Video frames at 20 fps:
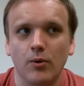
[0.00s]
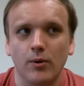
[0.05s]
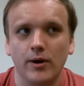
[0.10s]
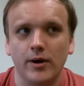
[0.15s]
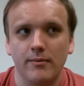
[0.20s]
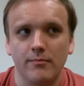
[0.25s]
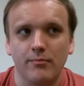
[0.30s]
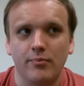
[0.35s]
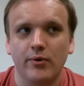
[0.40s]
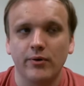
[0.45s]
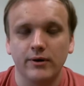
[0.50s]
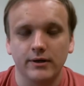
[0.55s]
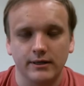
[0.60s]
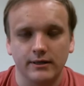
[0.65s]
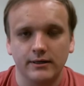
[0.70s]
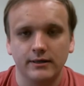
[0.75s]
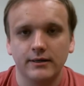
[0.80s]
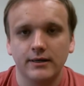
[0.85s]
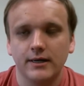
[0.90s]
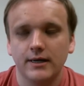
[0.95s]

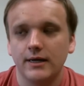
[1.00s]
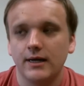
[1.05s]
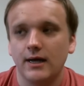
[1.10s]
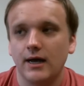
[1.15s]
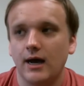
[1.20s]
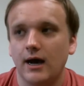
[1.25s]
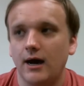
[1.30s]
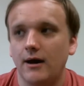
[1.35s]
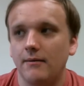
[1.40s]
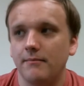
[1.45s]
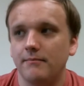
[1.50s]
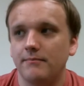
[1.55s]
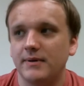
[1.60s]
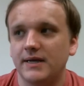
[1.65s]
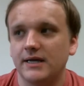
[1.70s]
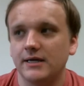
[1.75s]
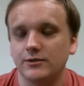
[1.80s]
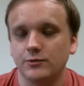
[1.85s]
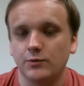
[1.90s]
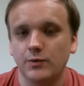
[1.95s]
important,
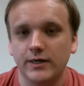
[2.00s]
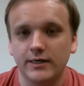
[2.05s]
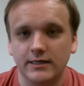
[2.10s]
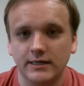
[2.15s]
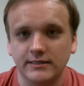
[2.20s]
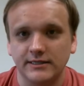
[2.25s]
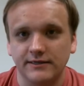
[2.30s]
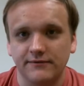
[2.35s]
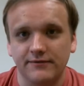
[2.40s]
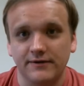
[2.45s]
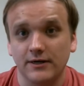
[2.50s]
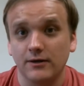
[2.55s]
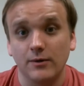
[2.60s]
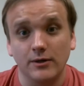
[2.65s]
because what does he fear?